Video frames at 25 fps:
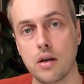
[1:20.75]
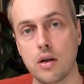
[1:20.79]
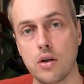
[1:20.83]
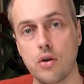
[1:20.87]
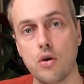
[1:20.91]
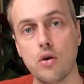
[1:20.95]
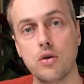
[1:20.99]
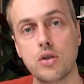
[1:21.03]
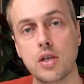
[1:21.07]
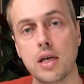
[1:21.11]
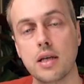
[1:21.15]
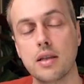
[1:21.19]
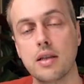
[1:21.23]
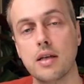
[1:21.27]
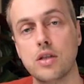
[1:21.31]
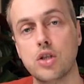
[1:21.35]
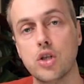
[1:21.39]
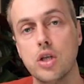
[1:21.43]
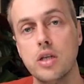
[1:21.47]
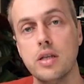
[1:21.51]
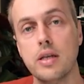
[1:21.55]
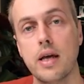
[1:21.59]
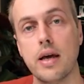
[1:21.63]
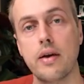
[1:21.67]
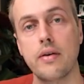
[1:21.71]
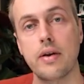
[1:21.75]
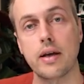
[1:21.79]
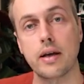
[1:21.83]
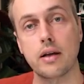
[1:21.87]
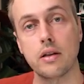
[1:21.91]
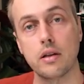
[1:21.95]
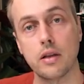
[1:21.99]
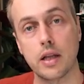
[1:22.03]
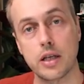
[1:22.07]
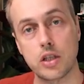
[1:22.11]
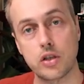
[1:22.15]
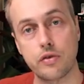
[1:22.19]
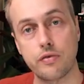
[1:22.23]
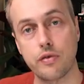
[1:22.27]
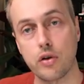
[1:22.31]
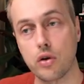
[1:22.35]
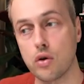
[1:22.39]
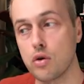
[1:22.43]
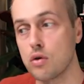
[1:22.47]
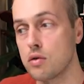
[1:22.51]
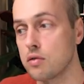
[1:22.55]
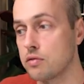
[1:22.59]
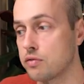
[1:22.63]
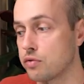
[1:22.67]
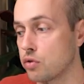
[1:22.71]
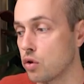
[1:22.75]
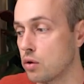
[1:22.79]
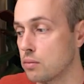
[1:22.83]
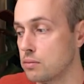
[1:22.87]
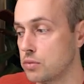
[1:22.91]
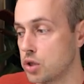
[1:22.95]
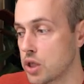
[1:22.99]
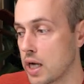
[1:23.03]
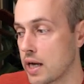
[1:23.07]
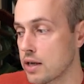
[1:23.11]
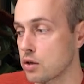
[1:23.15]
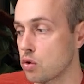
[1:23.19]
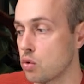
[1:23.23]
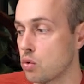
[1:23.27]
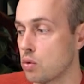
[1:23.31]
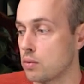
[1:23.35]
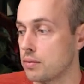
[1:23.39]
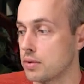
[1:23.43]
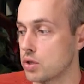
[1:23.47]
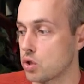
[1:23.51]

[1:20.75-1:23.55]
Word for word: using the generic list view from Django.